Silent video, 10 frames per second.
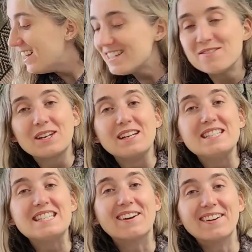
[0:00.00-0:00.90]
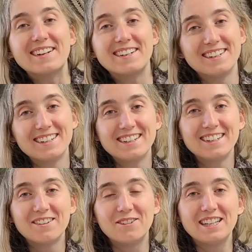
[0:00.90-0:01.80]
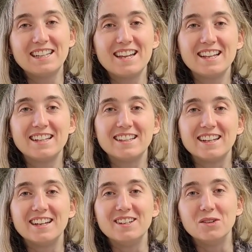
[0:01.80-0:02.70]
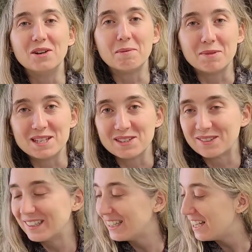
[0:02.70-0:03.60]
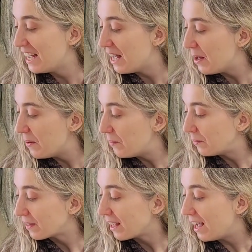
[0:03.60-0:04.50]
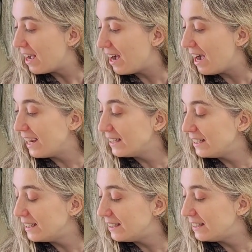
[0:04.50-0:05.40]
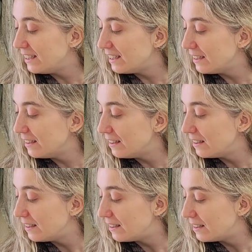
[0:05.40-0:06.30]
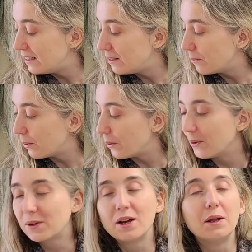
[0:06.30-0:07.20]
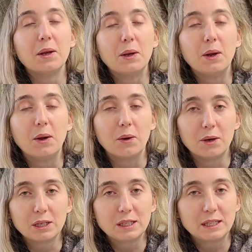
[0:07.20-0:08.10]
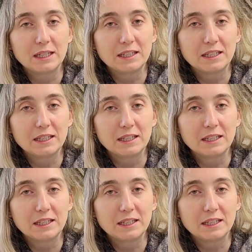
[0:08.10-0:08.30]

yes, we can start with the new episode. I didn't work a lot